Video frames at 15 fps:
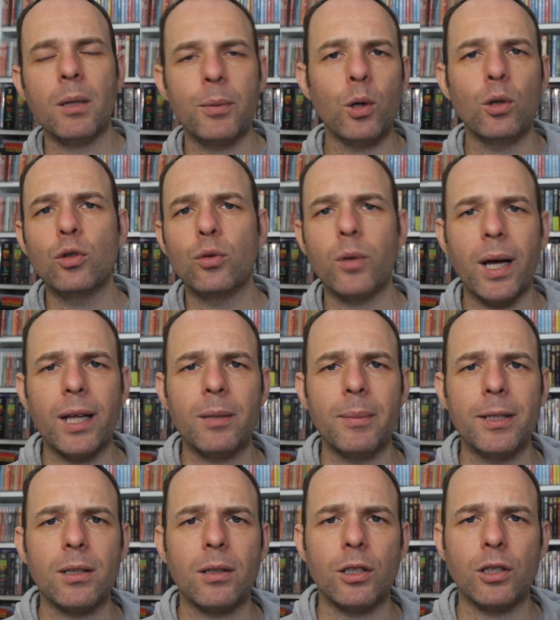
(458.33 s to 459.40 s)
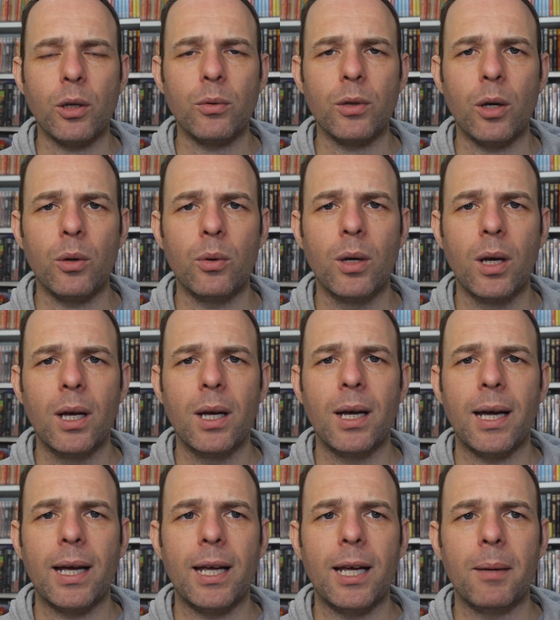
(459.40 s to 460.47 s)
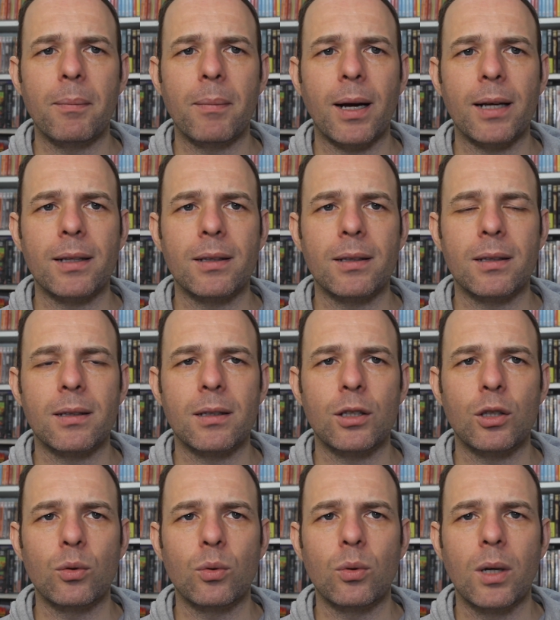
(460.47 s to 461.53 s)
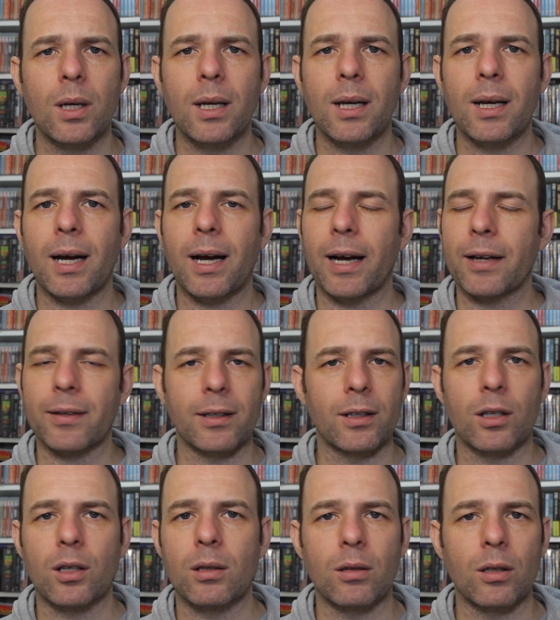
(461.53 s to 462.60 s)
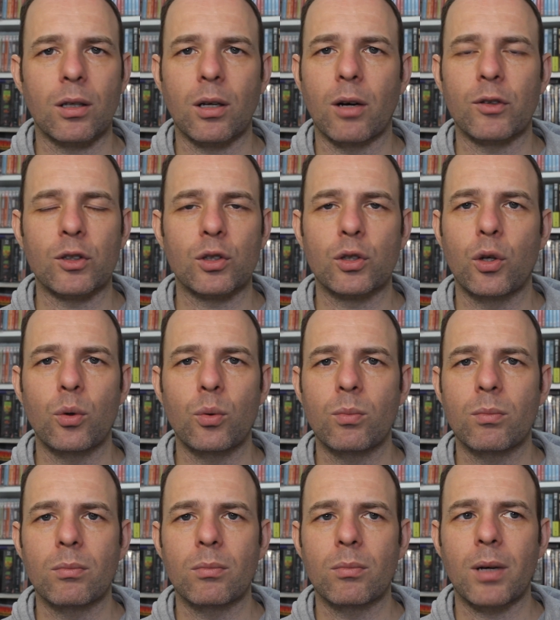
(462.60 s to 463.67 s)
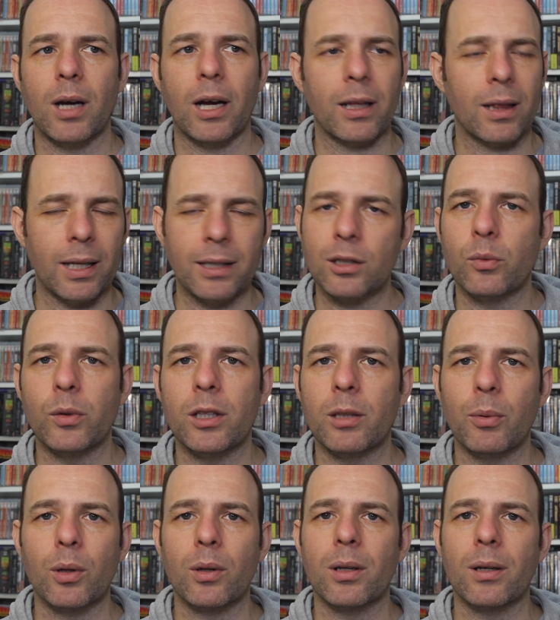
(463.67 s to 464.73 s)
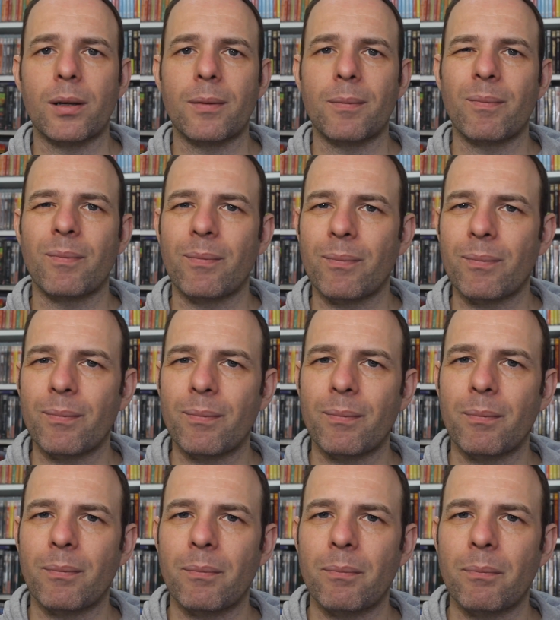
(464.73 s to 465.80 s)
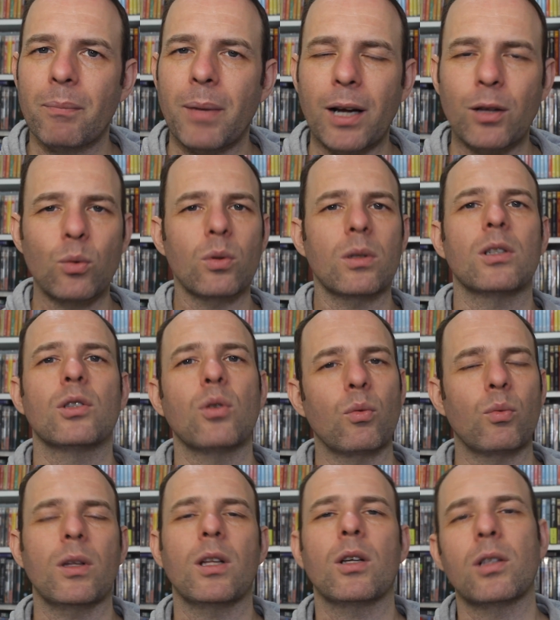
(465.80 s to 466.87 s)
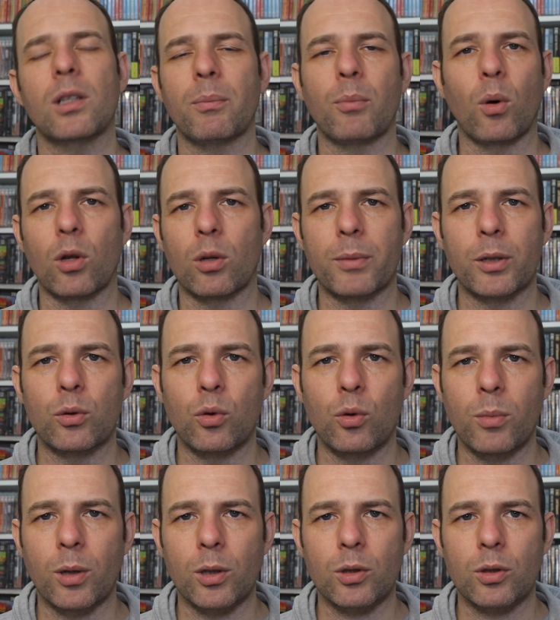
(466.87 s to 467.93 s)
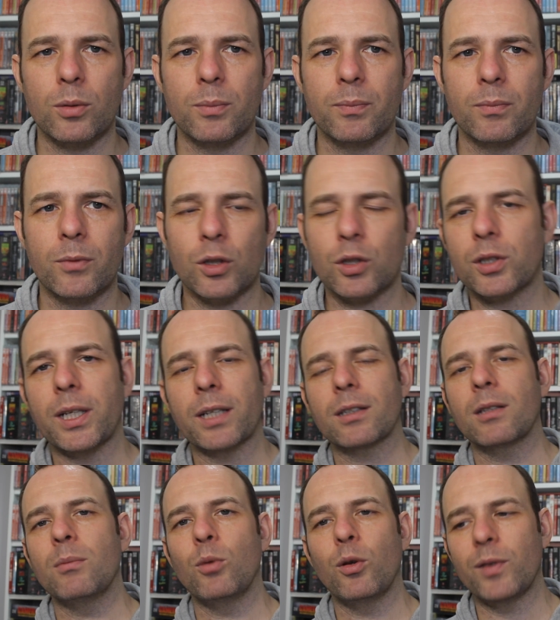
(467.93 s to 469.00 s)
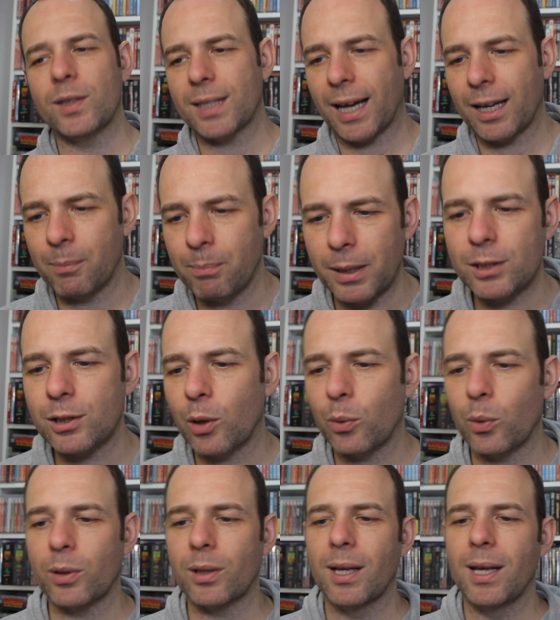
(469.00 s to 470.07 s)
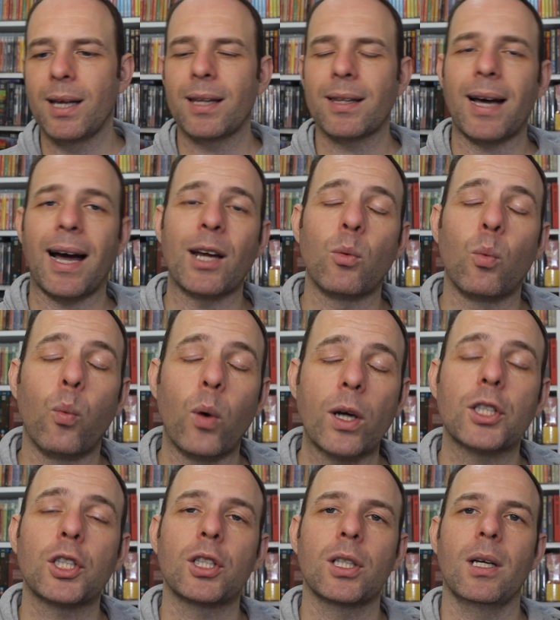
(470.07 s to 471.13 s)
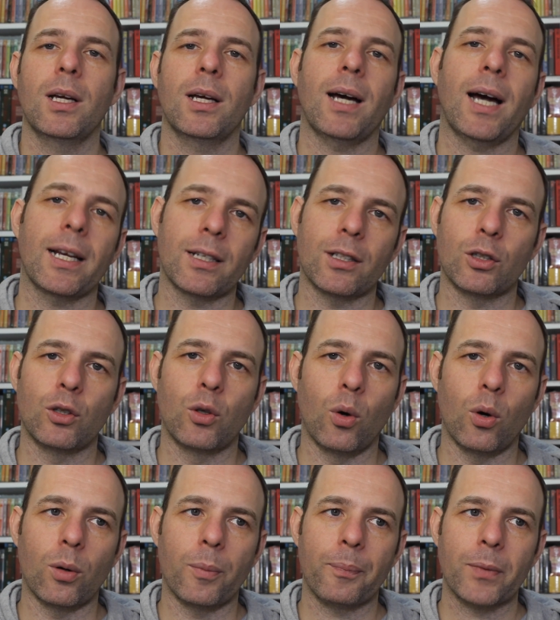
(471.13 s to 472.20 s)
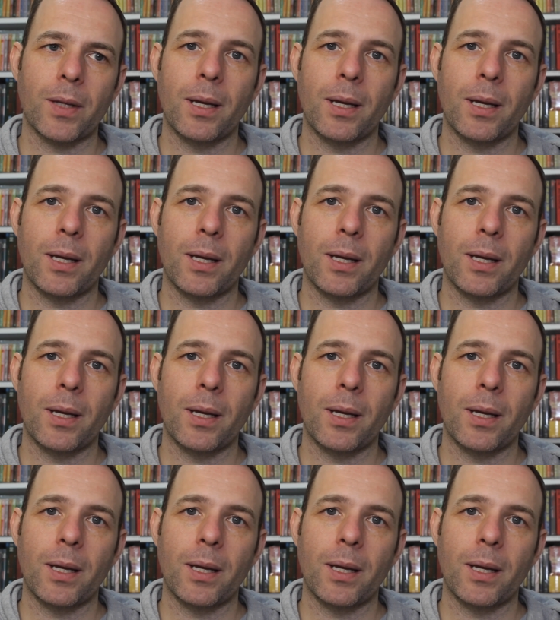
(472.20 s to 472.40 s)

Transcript: Beyond Re-Animator is out now, and you know, I think the cover's cool. I'd like to read the booklet, but I know that it's not really going to bother me too much. There's certain movies that I missed out on that I wish I had got.